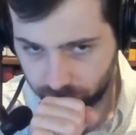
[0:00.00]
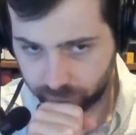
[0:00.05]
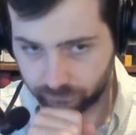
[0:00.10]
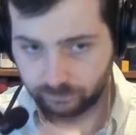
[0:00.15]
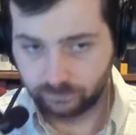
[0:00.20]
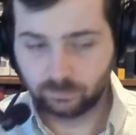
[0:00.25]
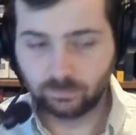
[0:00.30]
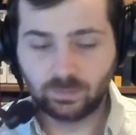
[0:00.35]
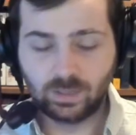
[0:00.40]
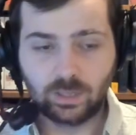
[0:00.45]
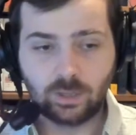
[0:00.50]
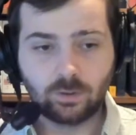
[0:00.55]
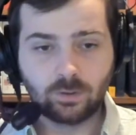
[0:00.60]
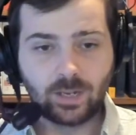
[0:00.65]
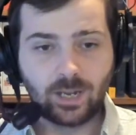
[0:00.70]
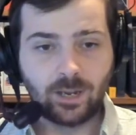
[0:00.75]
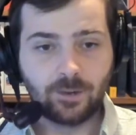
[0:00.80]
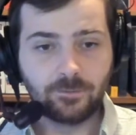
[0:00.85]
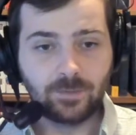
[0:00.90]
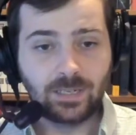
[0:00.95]
They don't
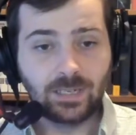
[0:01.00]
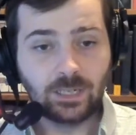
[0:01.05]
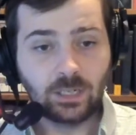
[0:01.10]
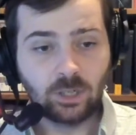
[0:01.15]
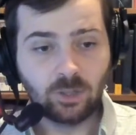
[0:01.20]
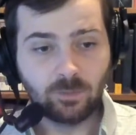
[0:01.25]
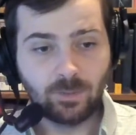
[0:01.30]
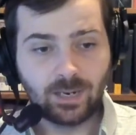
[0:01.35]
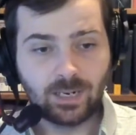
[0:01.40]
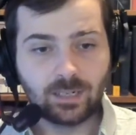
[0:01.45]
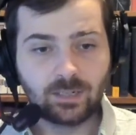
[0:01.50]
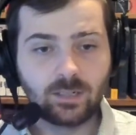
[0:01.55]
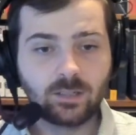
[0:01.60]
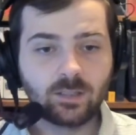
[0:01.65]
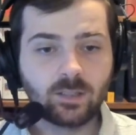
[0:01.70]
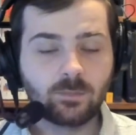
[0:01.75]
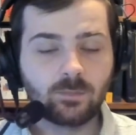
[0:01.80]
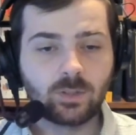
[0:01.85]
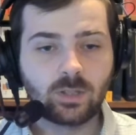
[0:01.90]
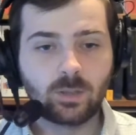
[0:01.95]
have hinge
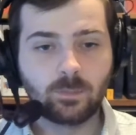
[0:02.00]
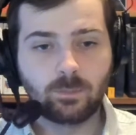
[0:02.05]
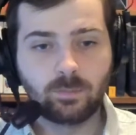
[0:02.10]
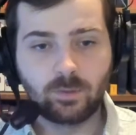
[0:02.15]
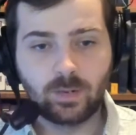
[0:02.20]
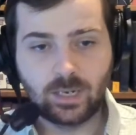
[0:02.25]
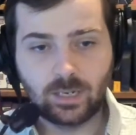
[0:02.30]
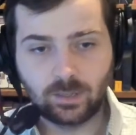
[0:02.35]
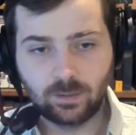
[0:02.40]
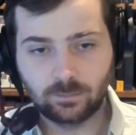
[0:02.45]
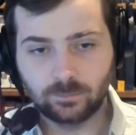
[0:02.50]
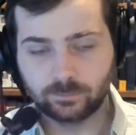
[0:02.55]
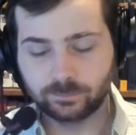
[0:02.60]
mechanisms that break.